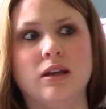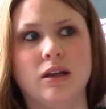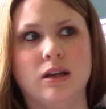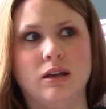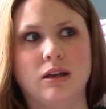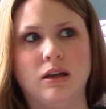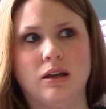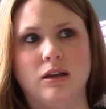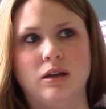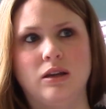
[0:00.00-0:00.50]

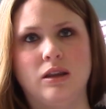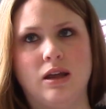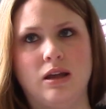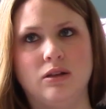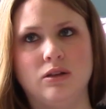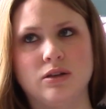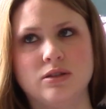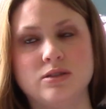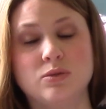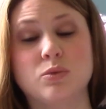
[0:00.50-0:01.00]
and they
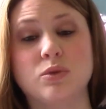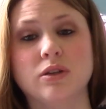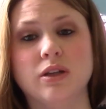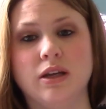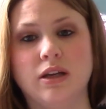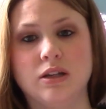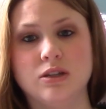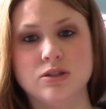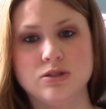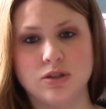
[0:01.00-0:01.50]
looked really
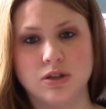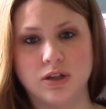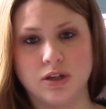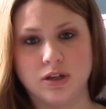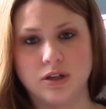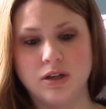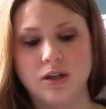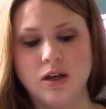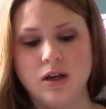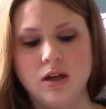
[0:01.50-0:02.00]

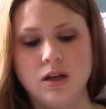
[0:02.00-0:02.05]
concerned.